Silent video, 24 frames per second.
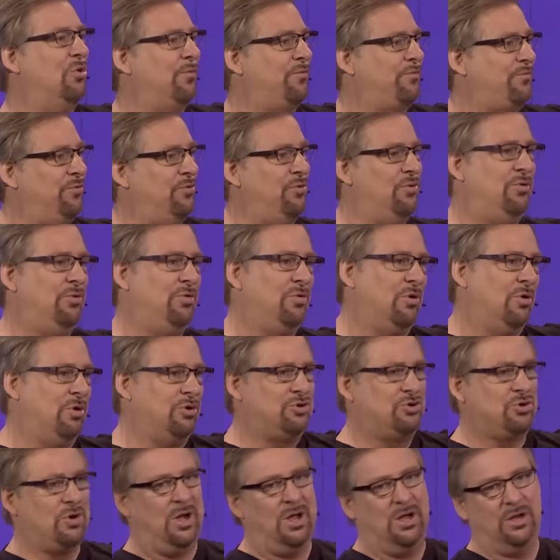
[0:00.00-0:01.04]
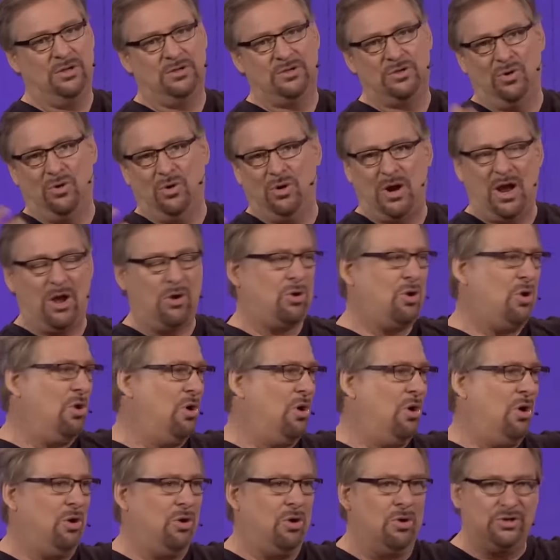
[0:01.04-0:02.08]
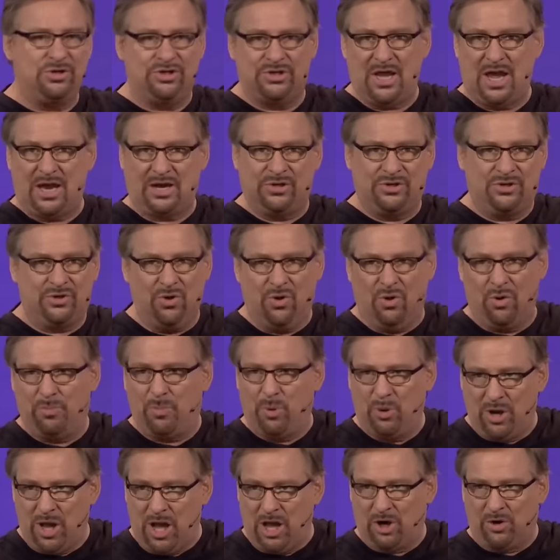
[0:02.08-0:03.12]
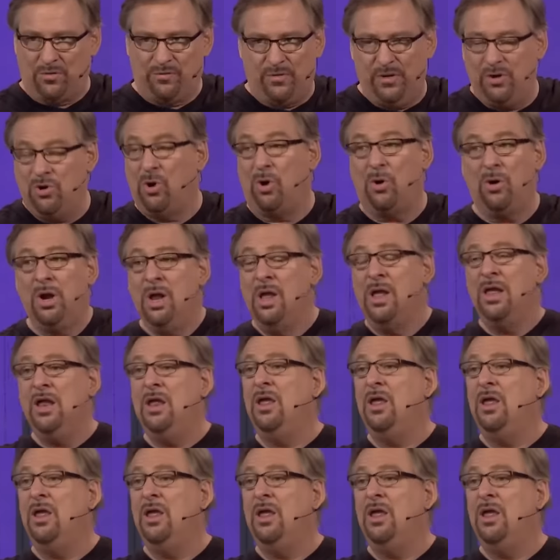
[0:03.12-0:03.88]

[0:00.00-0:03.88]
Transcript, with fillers: or food or drugs or alcohol or sex or pornography, or